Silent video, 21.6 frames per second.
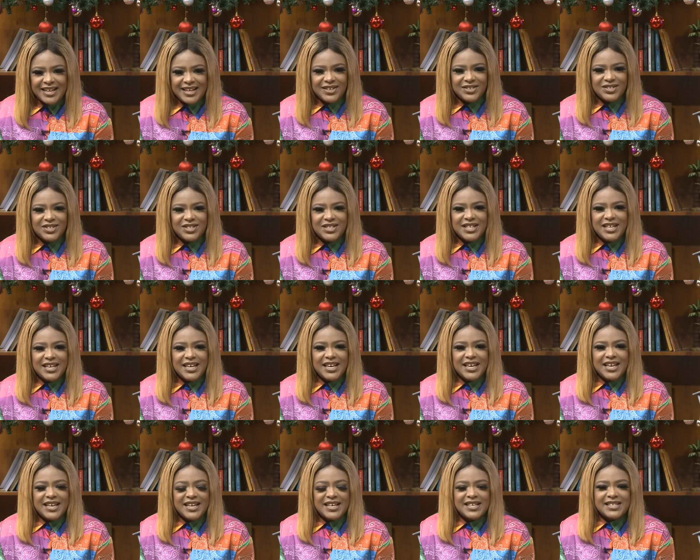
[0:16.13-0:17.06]
Now, she
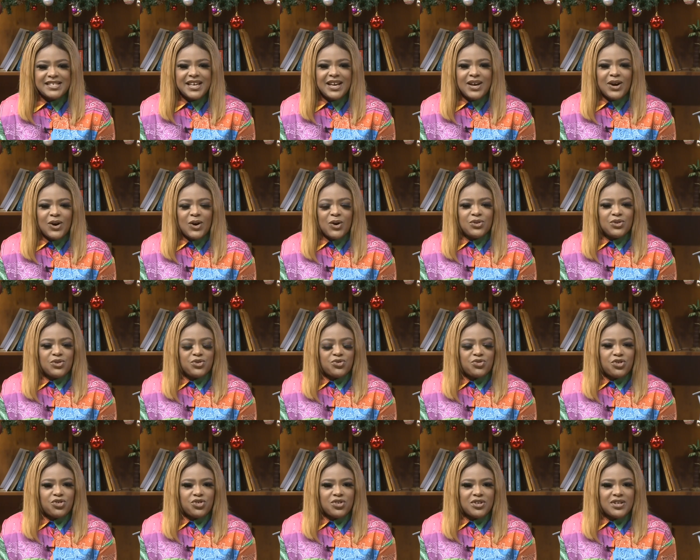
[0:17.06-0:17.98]
is on the
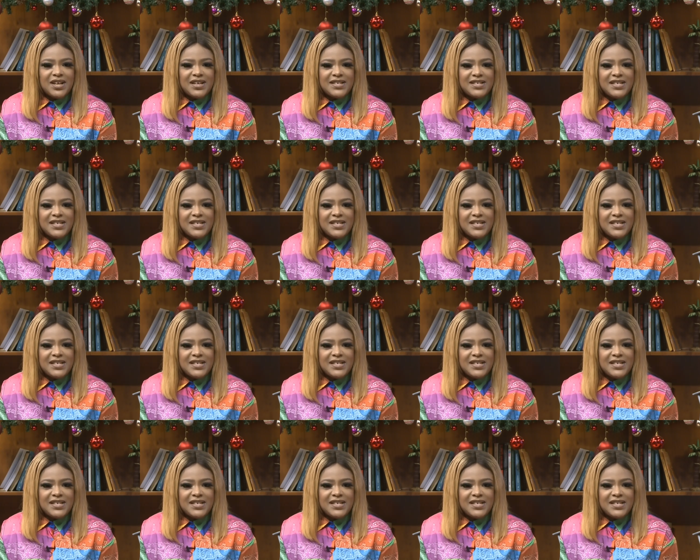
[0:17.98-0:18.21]
nutrition